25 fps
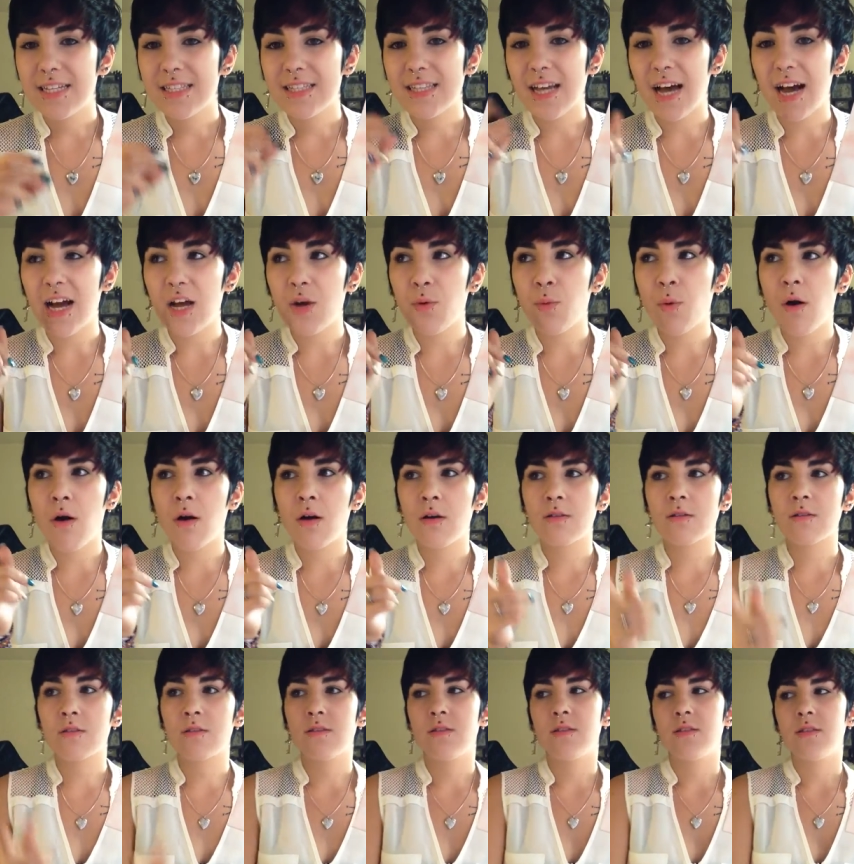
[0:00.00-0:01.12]

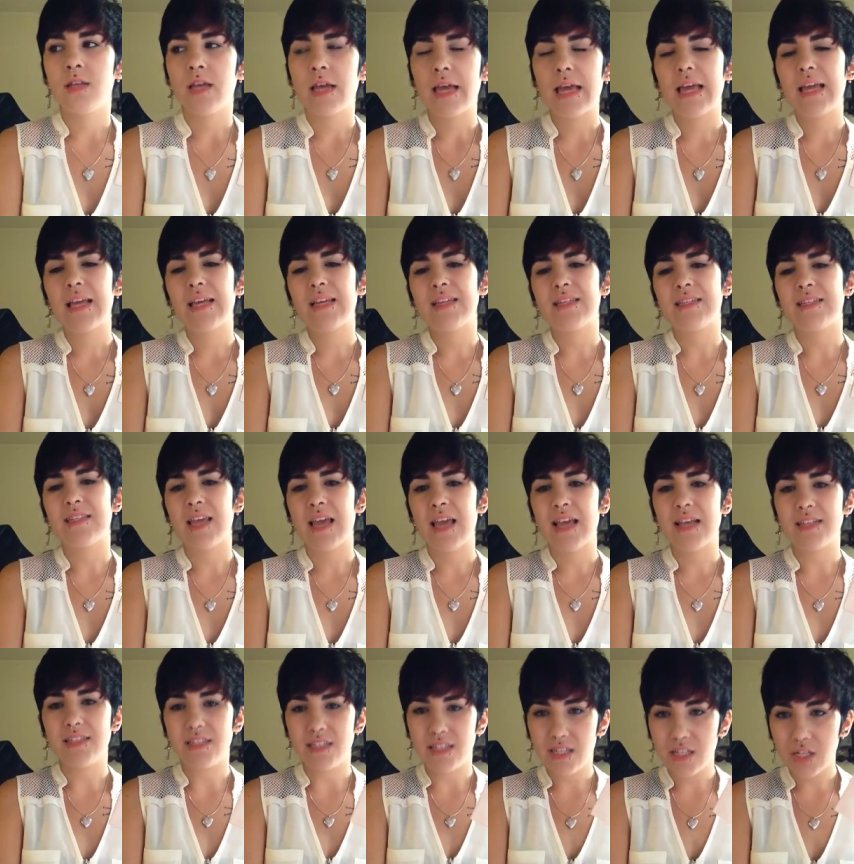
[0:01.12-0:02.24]
Taiwan, his
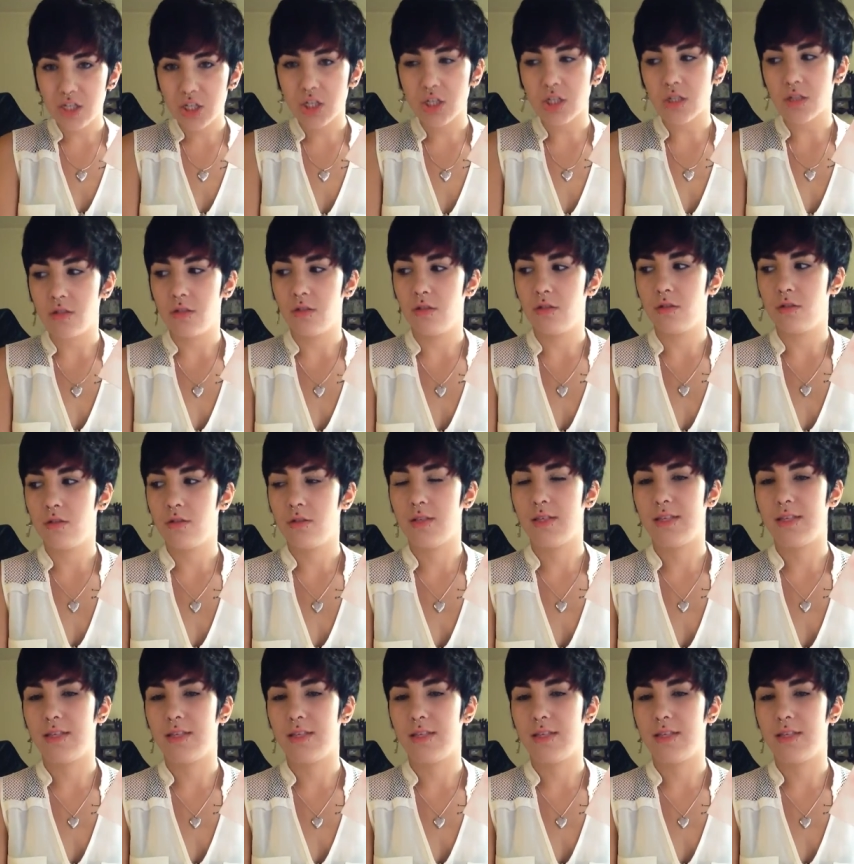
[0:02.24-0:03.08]
edition.